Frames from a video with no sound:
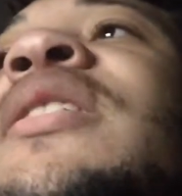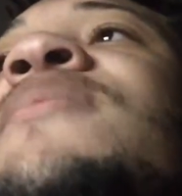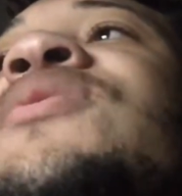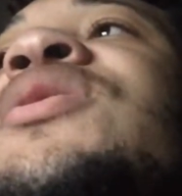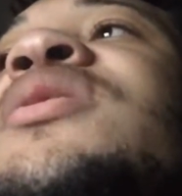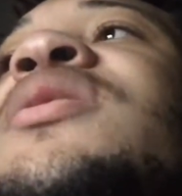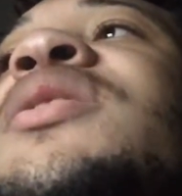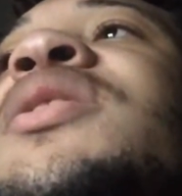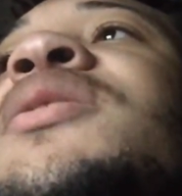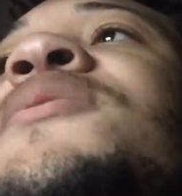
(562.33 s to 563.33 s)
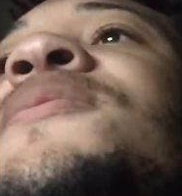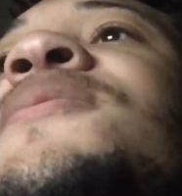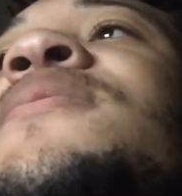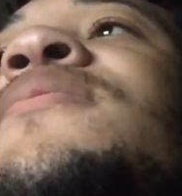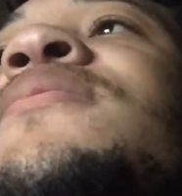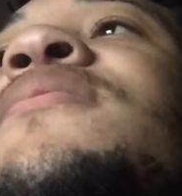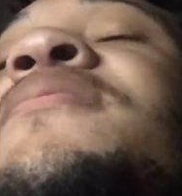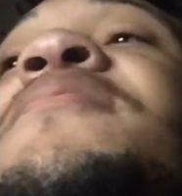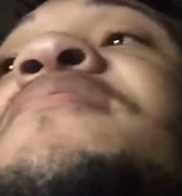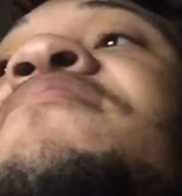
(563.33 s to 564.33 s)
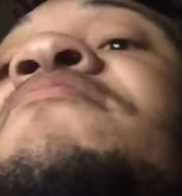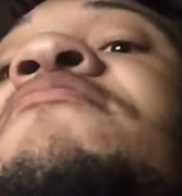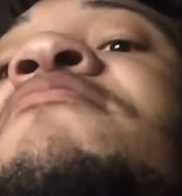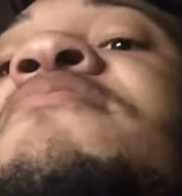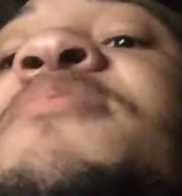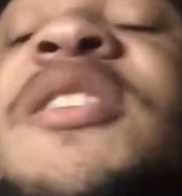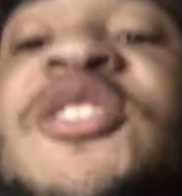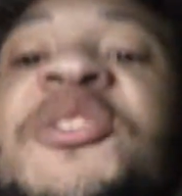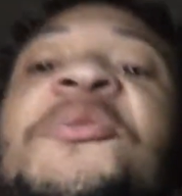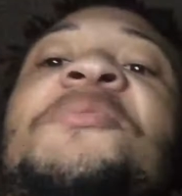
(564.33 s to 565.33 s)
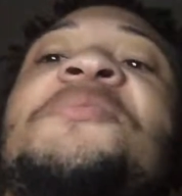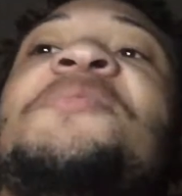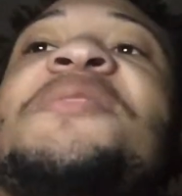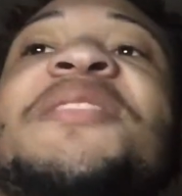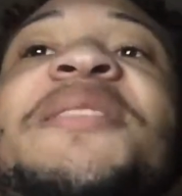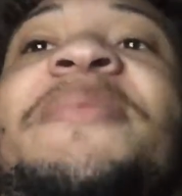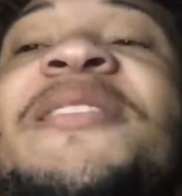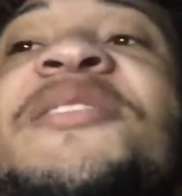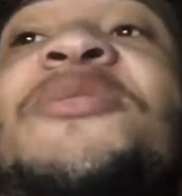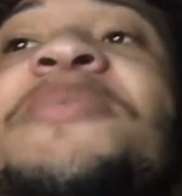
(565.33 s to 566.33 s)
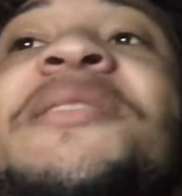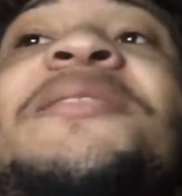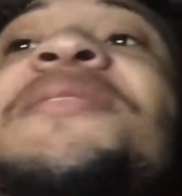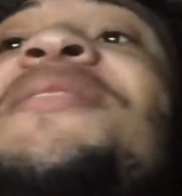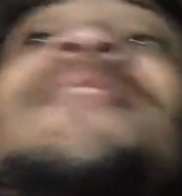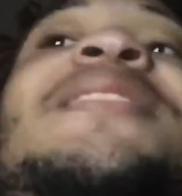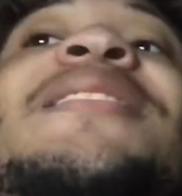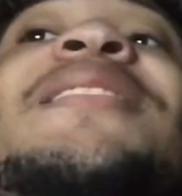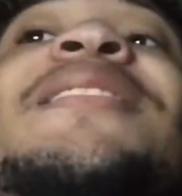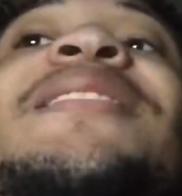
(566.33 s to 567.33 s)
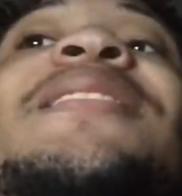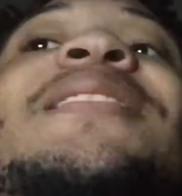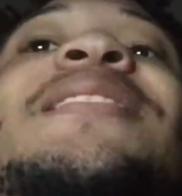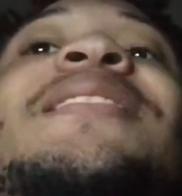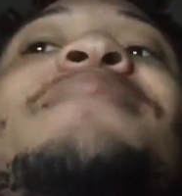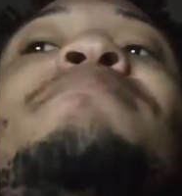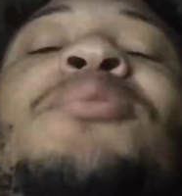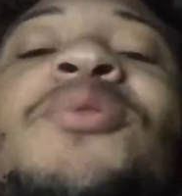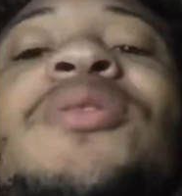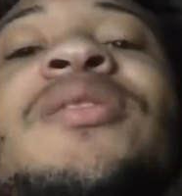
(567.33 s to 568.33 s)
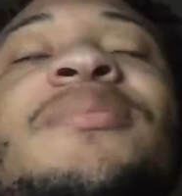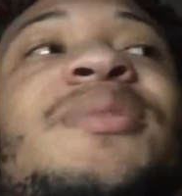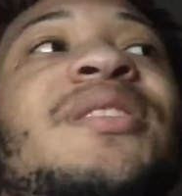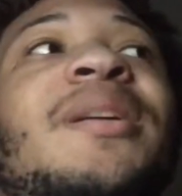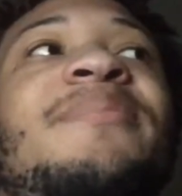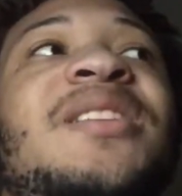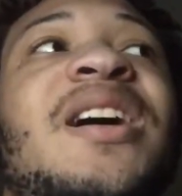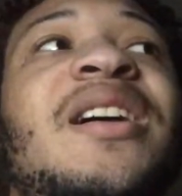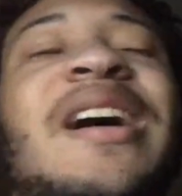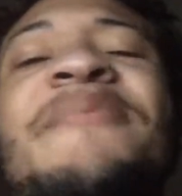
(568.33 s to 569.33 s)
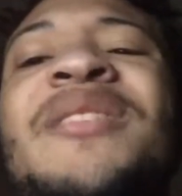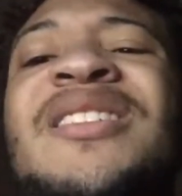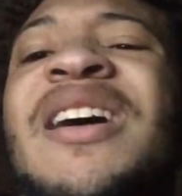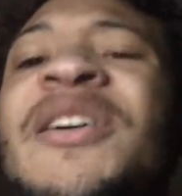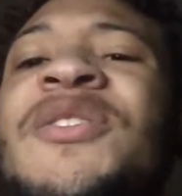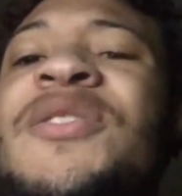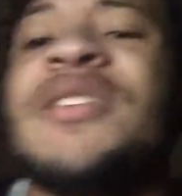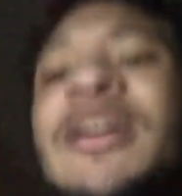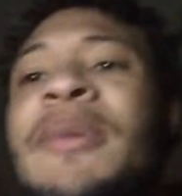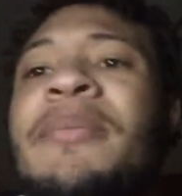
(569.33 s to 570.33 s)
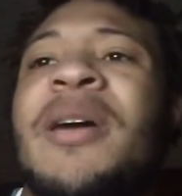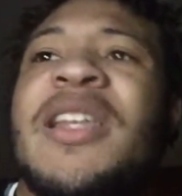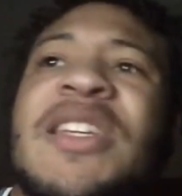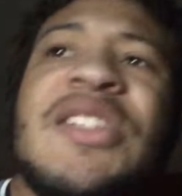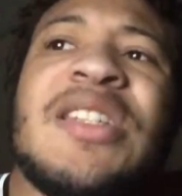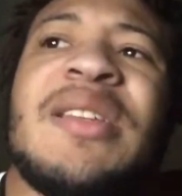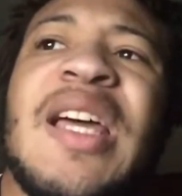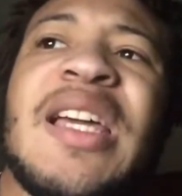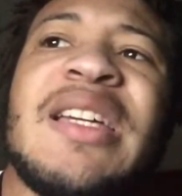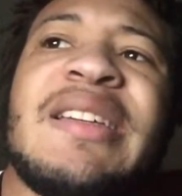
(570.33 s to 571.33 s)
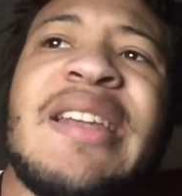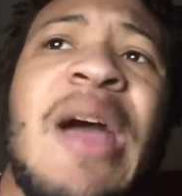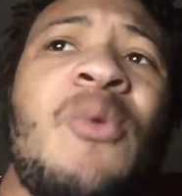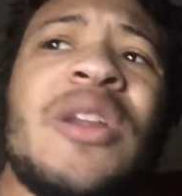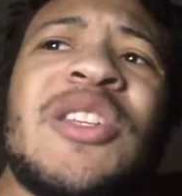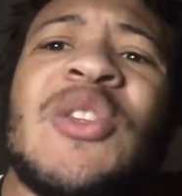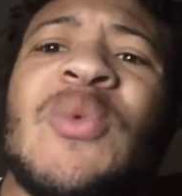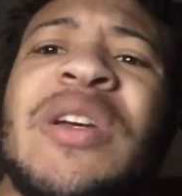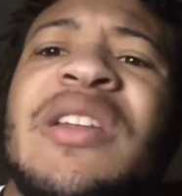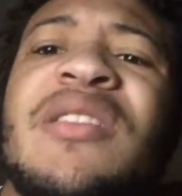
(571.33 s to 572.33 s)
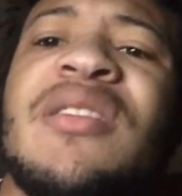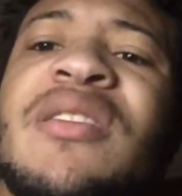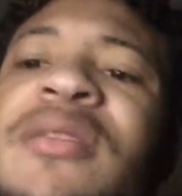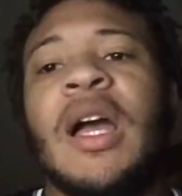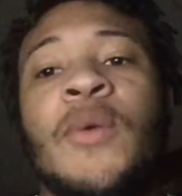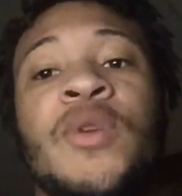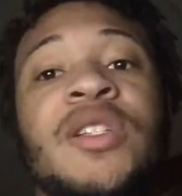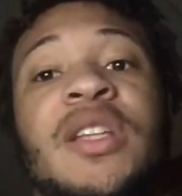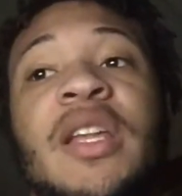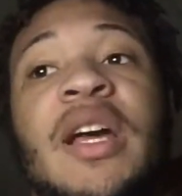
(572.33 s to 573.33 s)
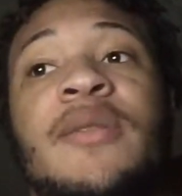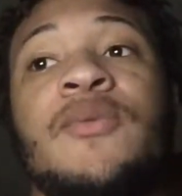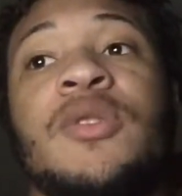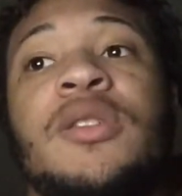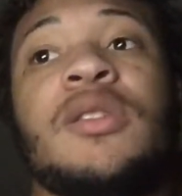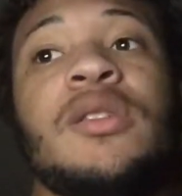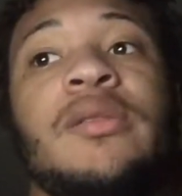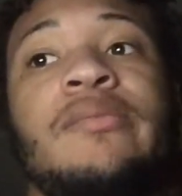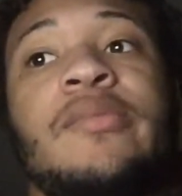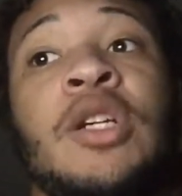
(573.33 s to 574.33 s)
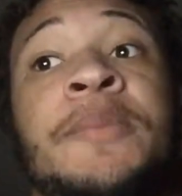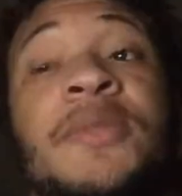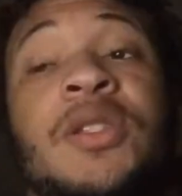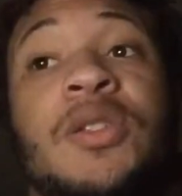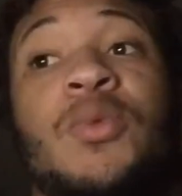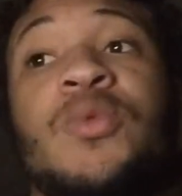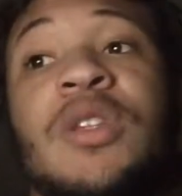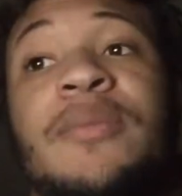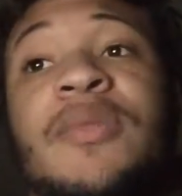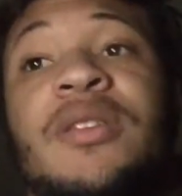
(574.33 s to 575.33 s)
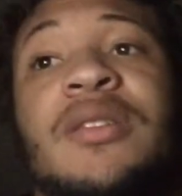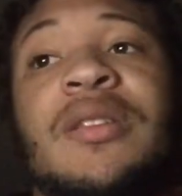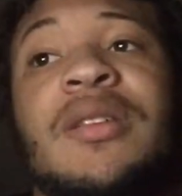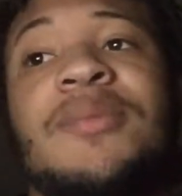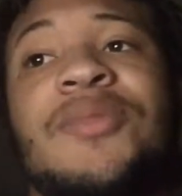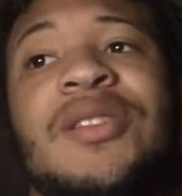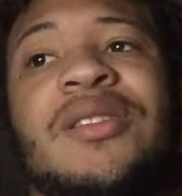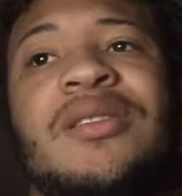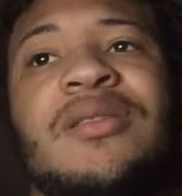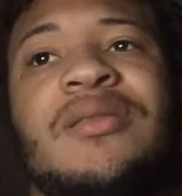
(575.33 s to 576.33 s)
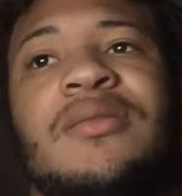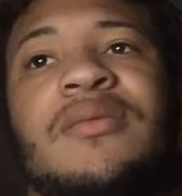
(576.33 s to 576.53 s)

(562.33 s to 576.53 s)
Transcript: I'm just my show. This is my show, brother. Bored, man. I'm tired. I've been tired all day. My body's just like not wanting to do anything. I wish that I was up to do something. I'm just.